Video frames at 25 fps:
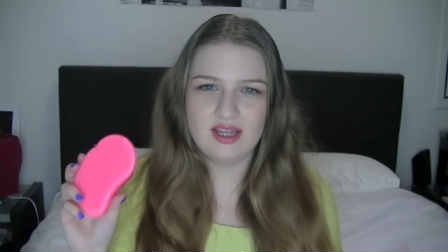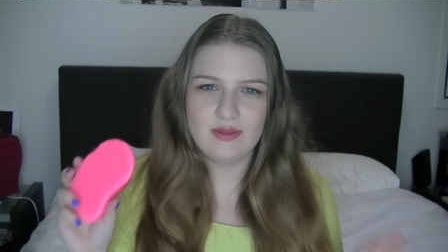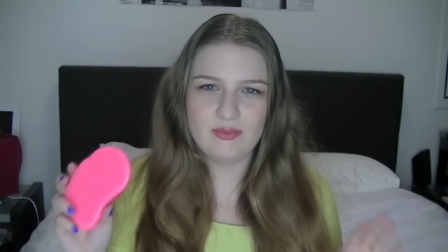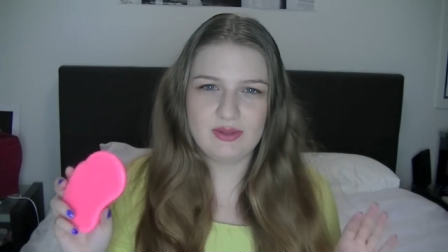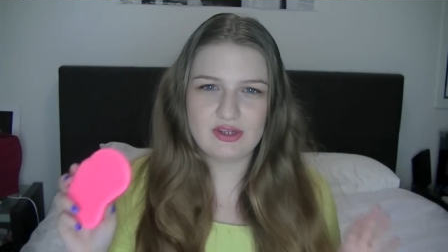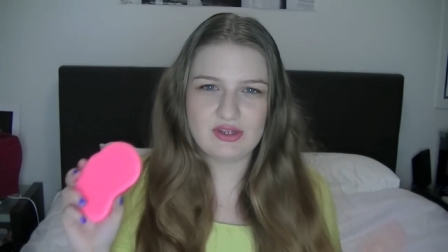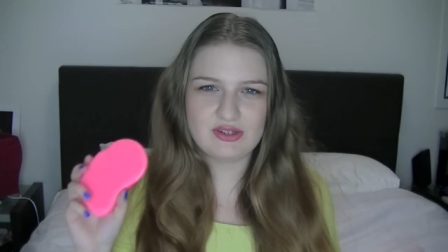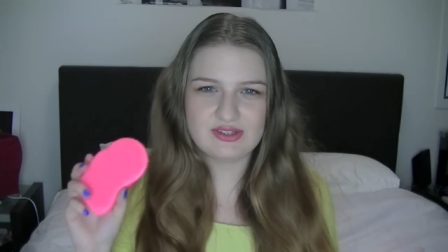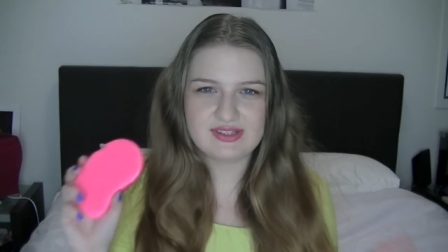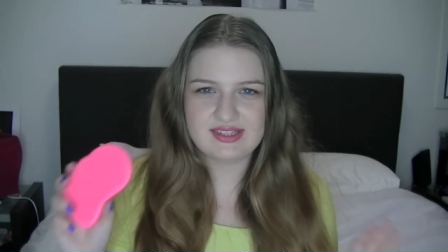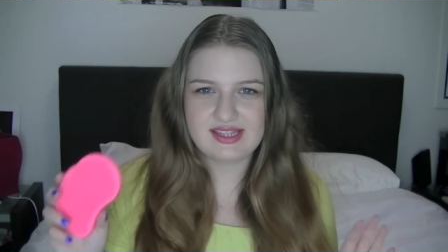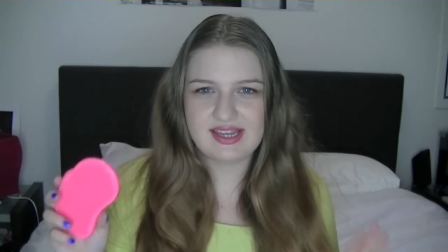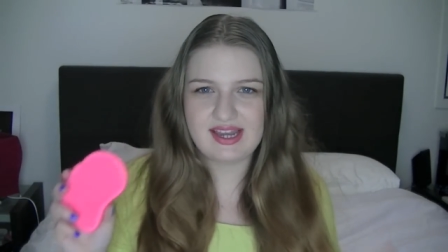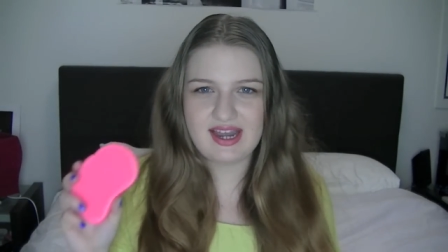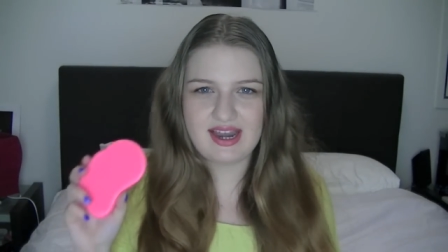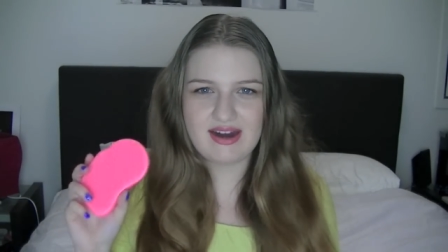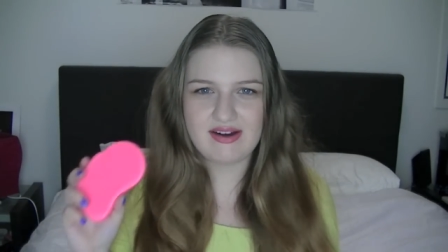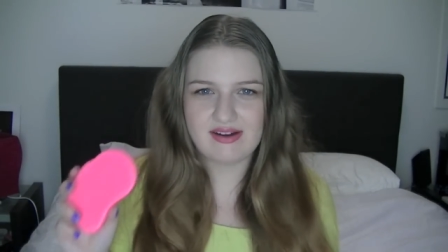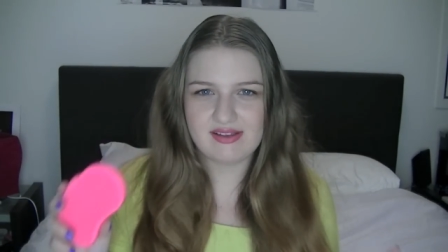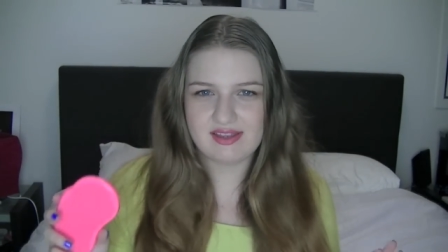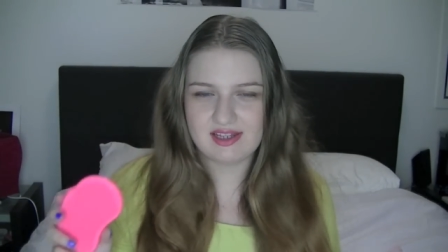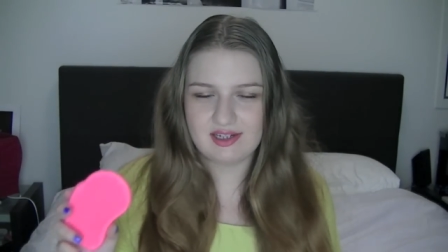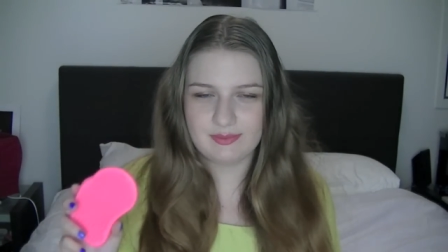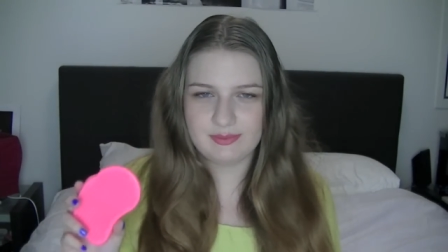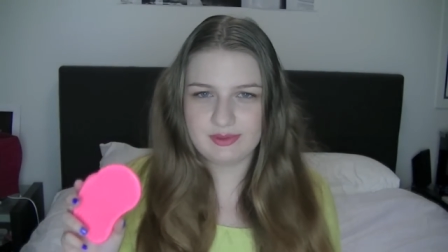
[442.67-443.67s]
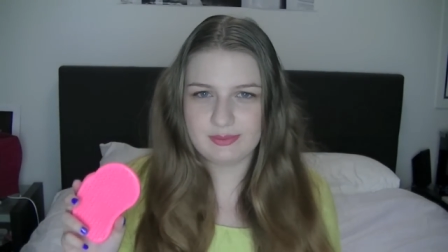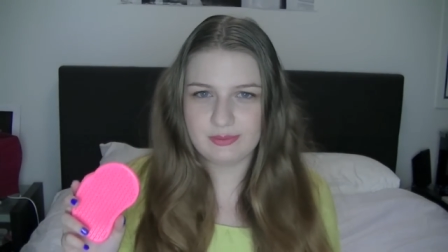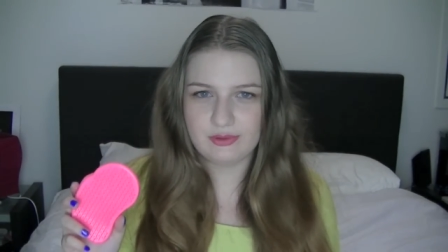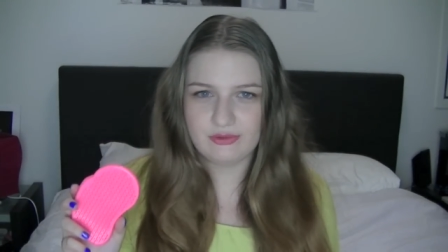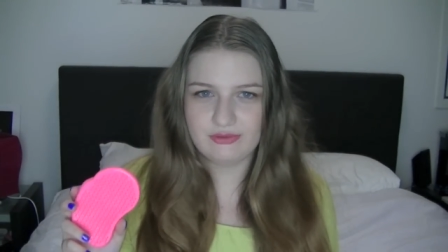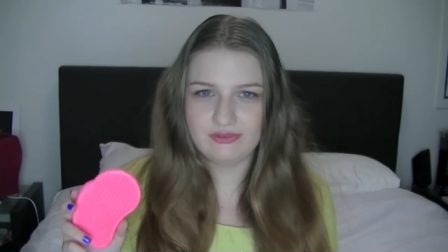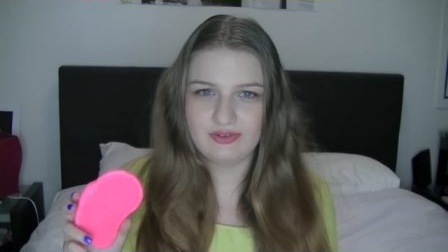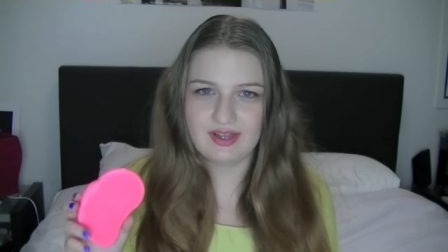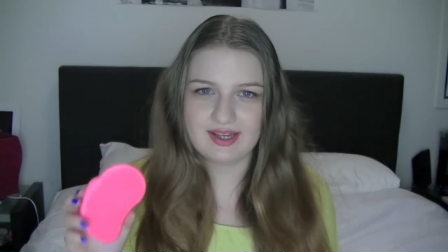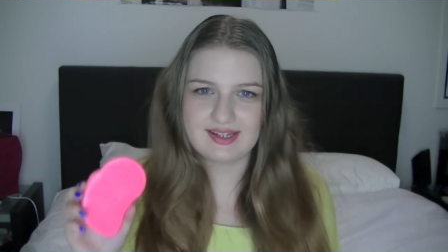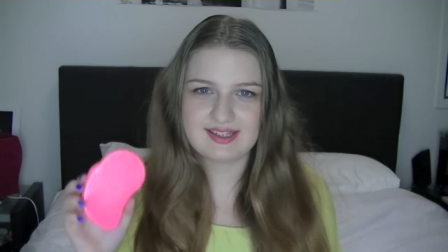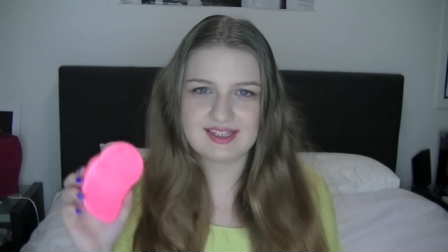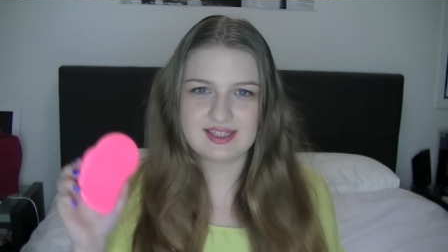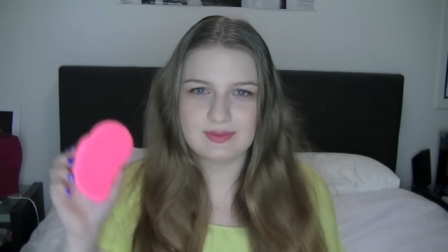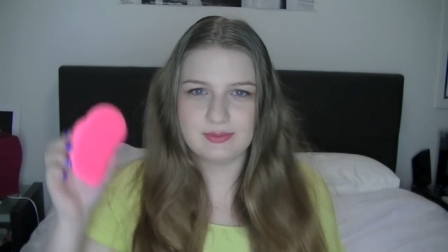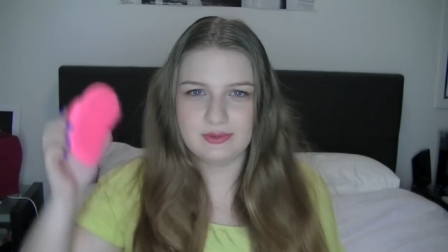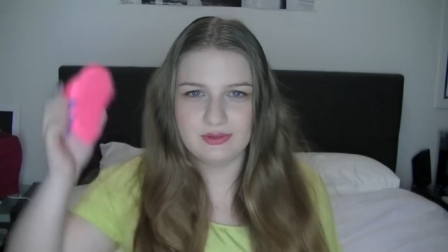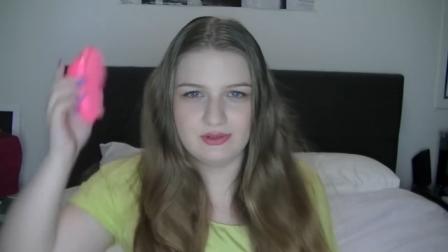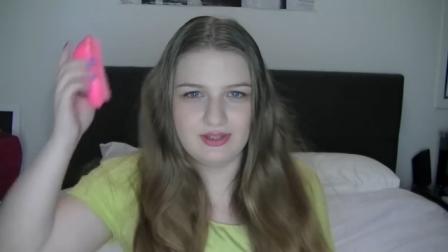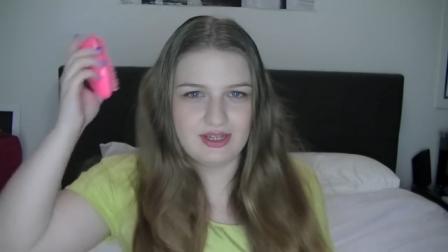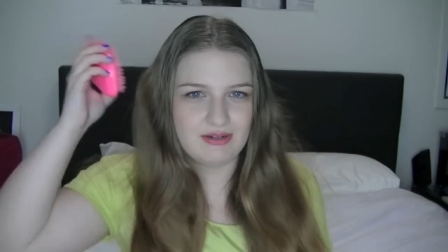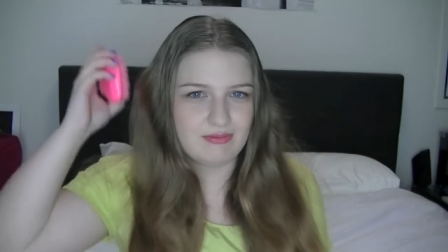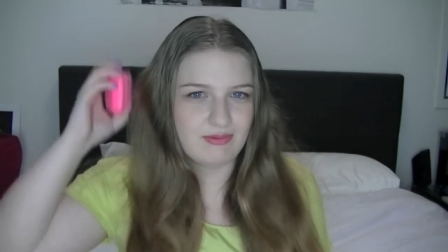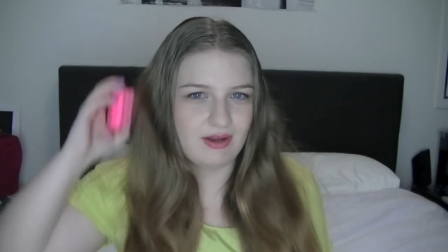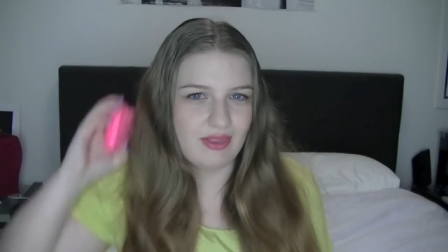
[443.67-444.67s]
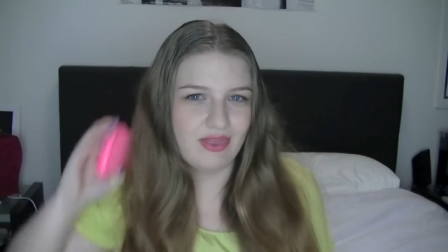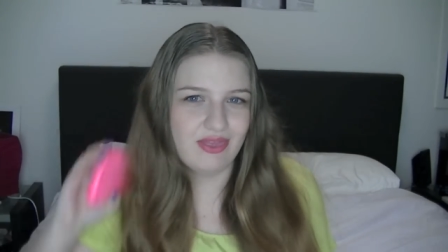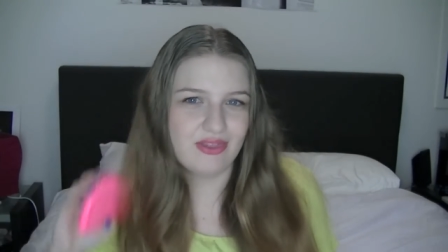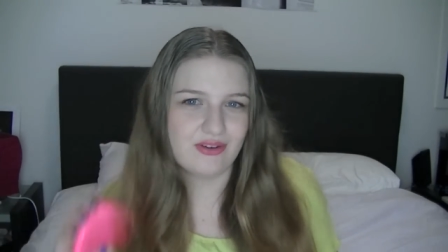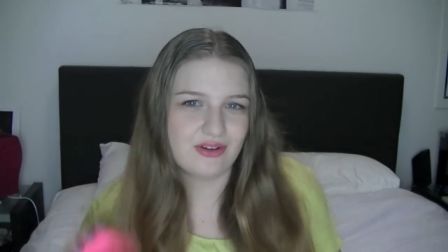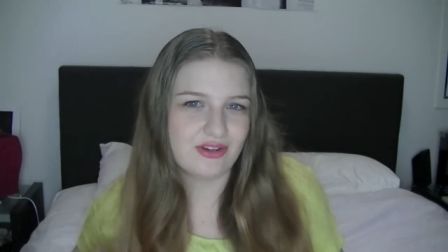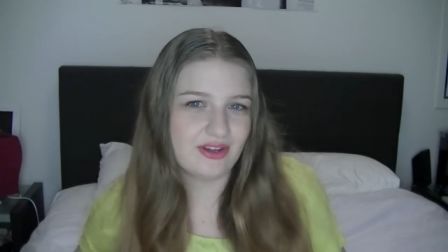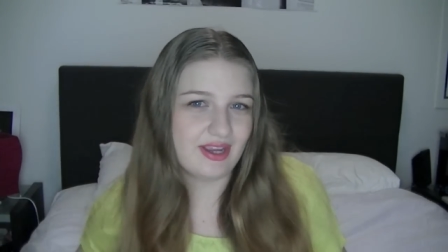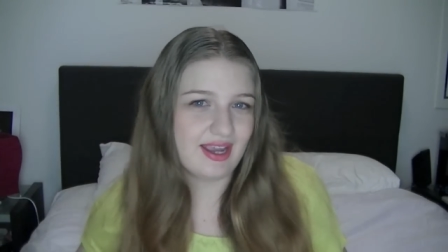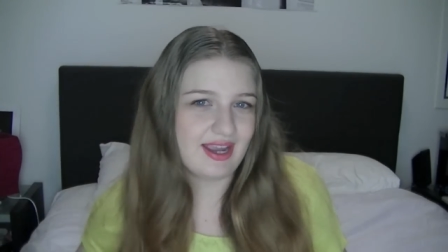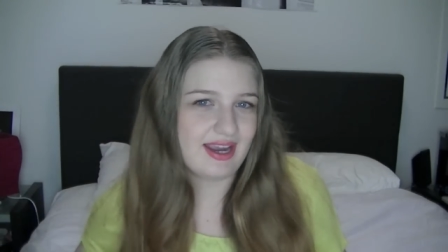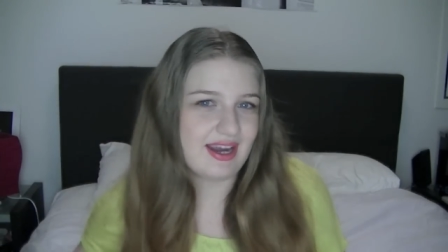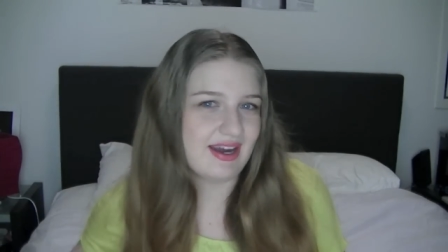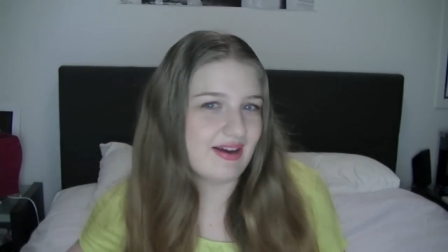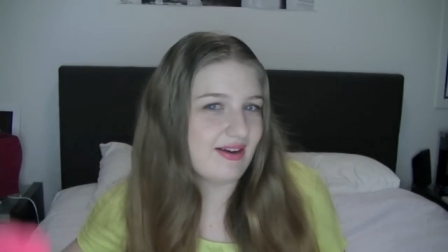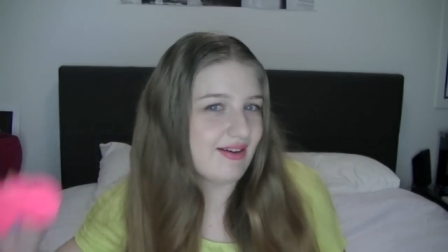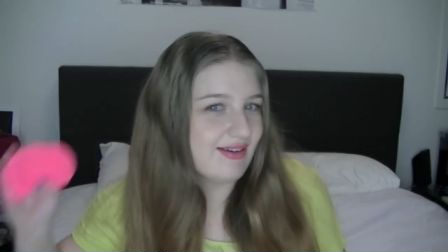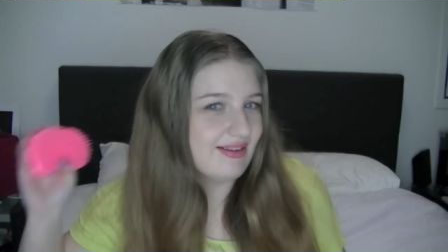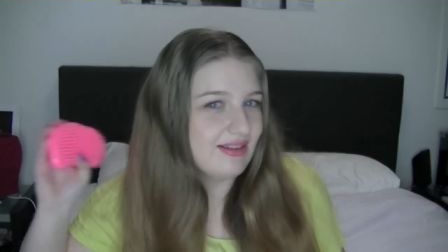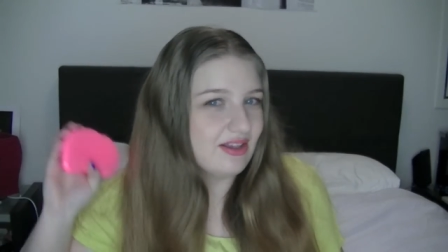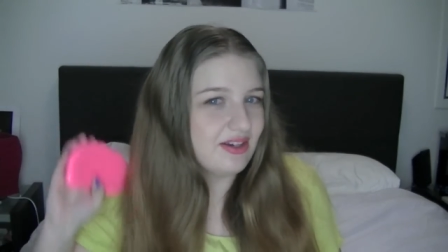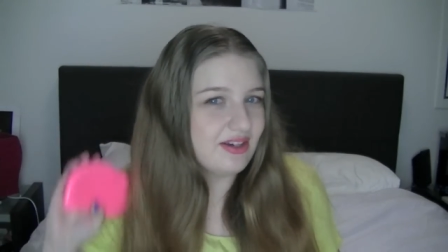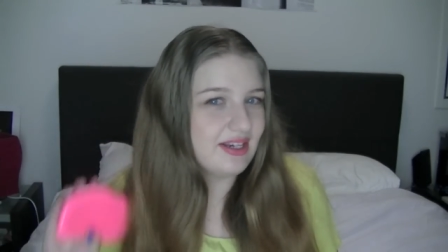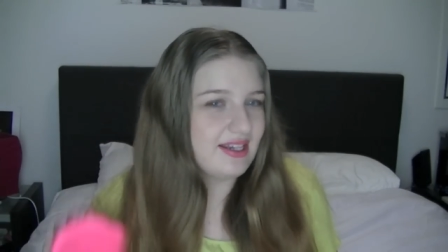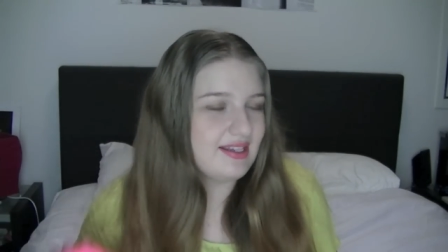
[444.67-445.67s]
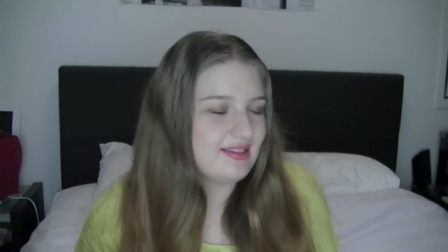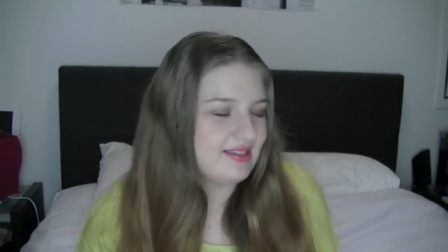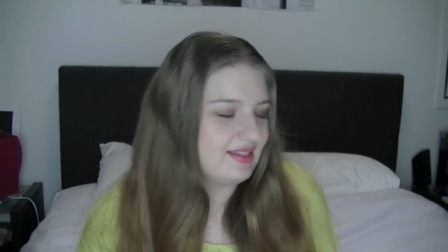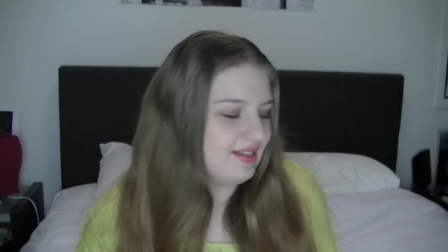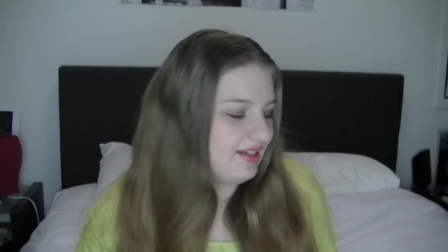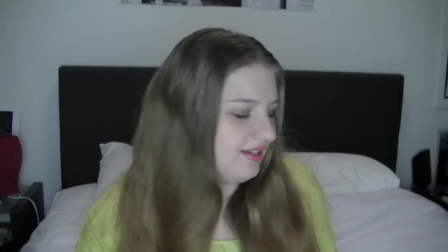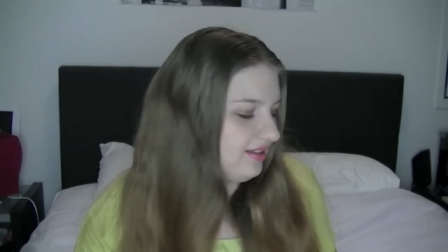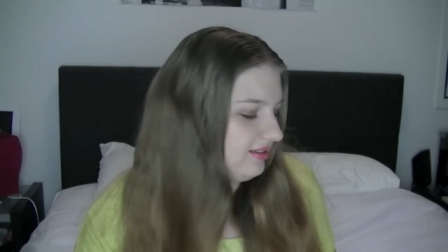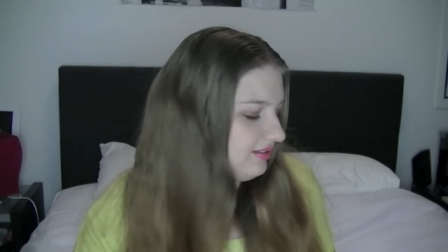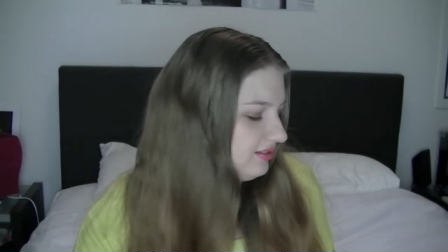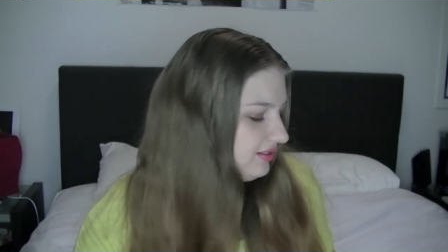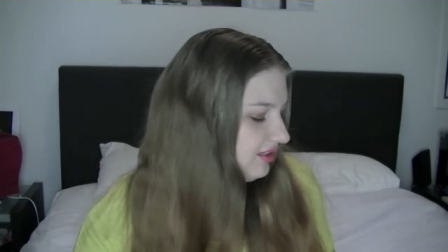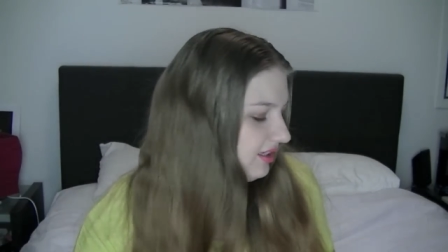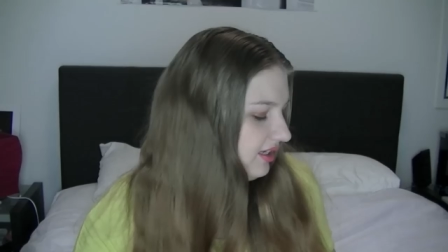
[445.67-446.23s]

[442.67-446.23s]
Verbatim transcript: because they are a little bit more flexible, they run through your hair a lot easier.